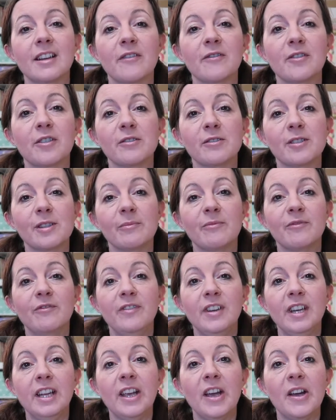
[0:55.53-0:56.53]
I've got some
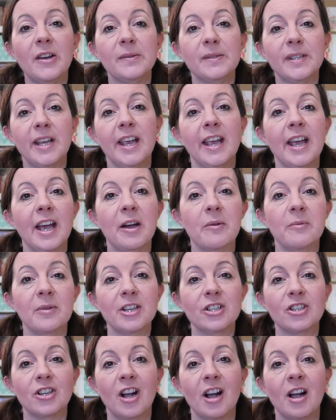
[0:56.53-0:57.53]
videos here
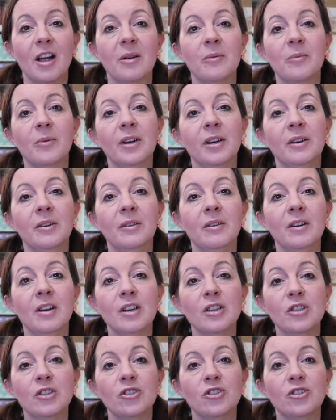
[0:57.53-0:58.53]
which I will
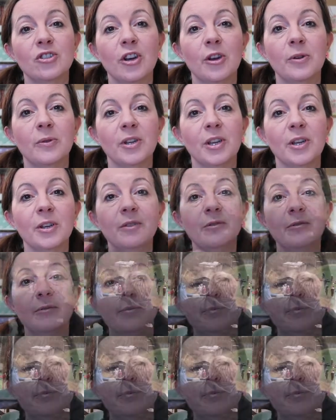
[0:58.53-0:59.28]
show you.